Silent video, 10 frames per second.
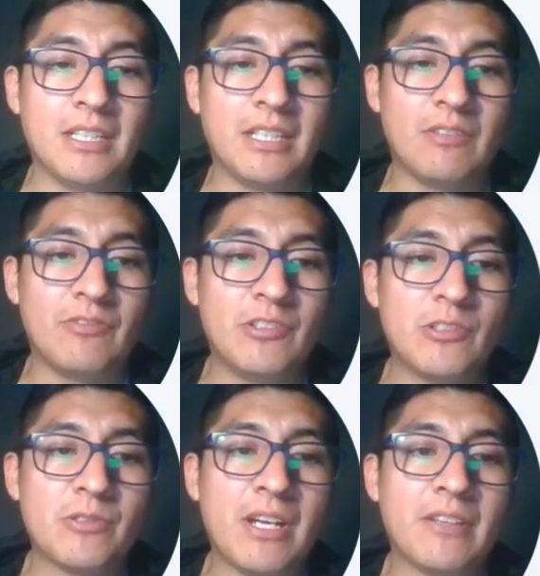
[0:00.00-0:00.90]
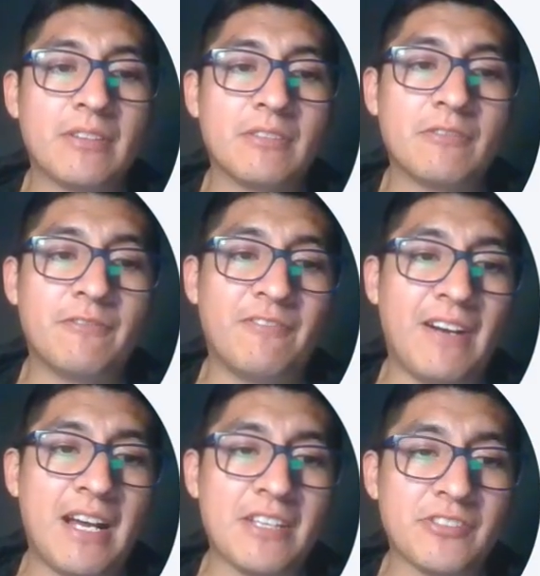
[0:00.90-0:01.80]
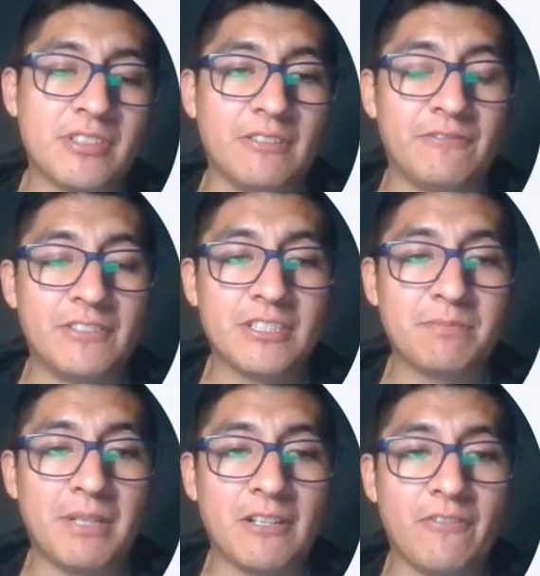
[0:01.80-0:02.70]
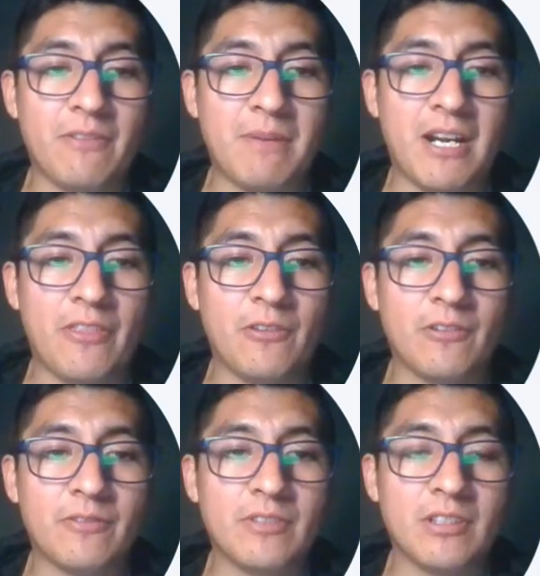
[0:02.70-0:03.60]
If you run fast the first part of the marathon,